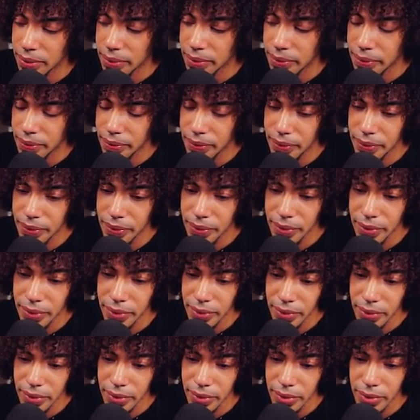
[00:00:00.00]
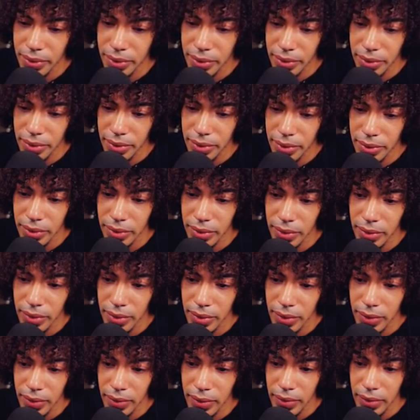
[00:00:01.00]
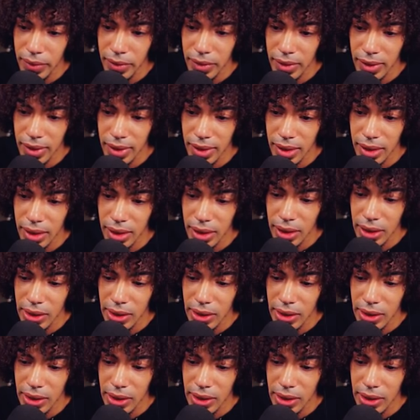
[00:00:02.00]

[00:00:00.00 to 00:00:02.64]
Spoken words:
(silence)